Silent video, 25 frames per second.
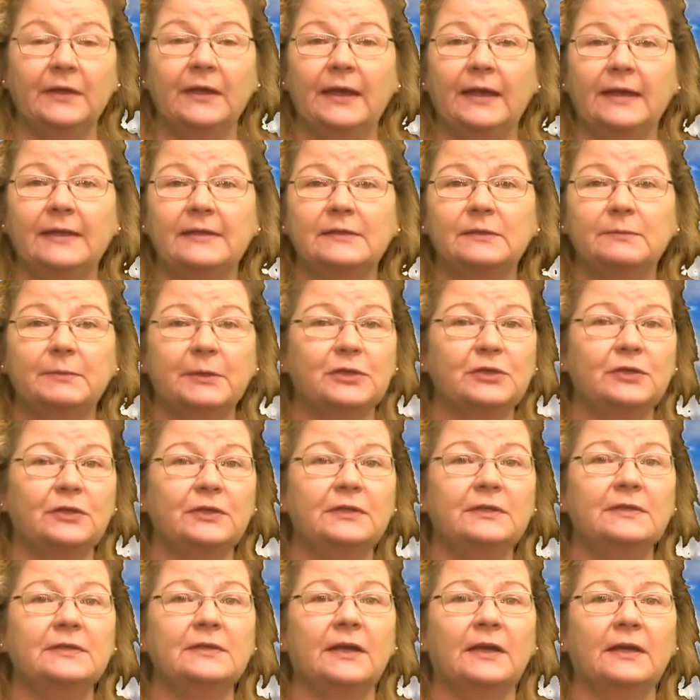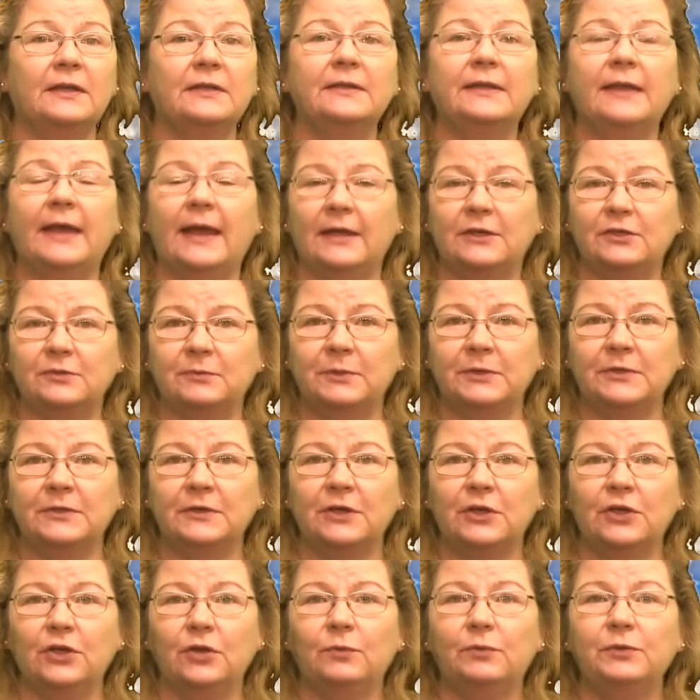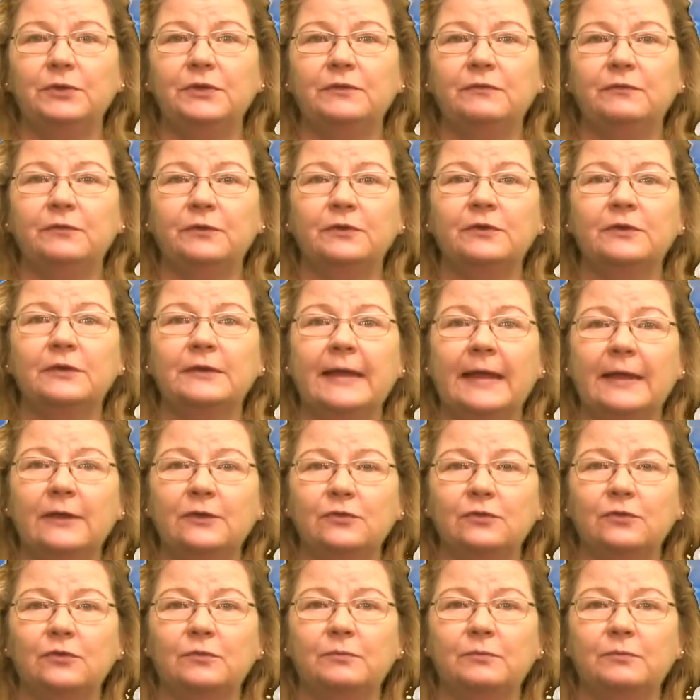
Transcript: A specially designed catchment would divert natural